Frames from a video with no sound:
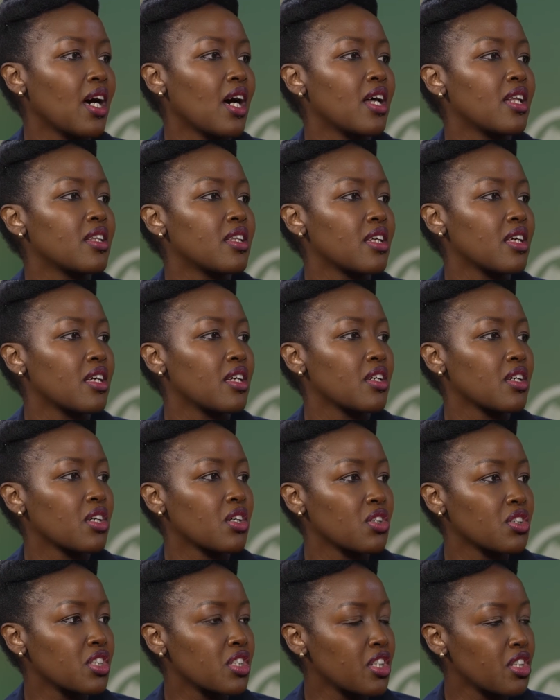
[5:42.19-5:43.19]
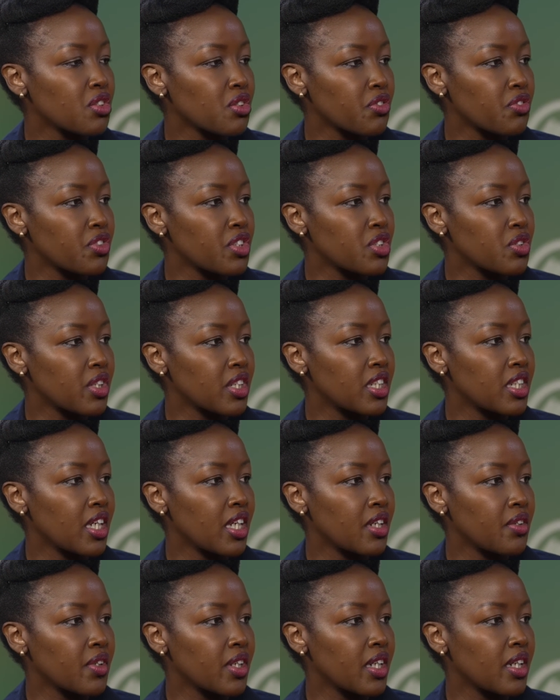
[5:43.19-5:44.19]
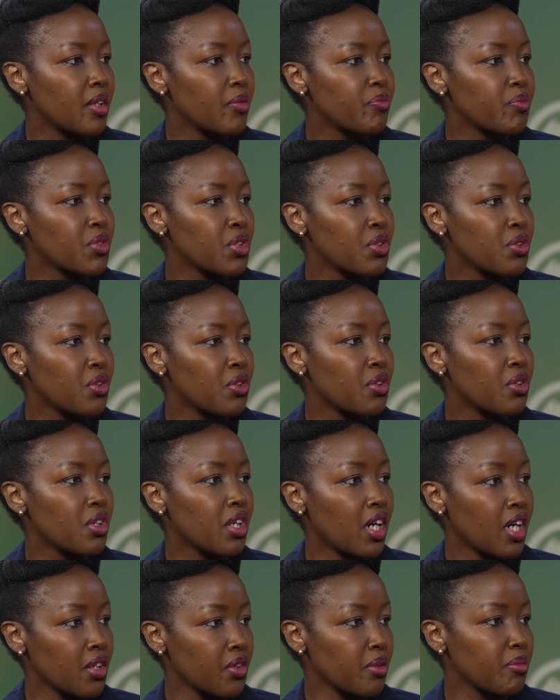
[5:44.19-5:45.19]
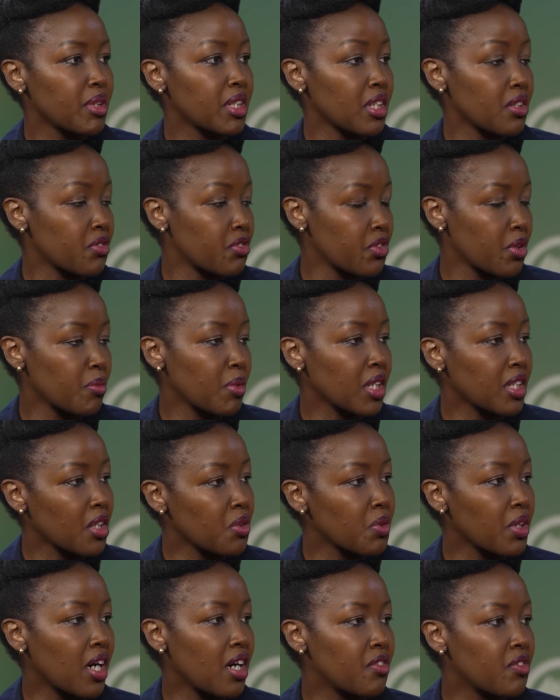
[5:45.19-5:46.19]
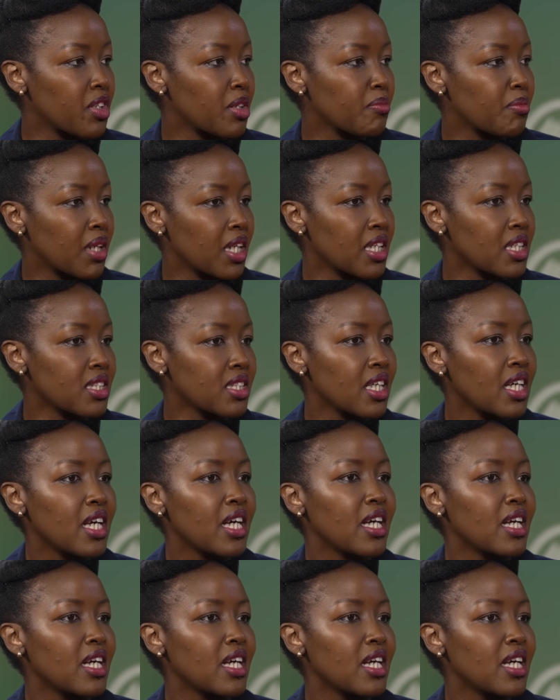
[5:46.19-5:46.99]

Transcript: and the continental free trade area, you know, agreement and framework that we have in place,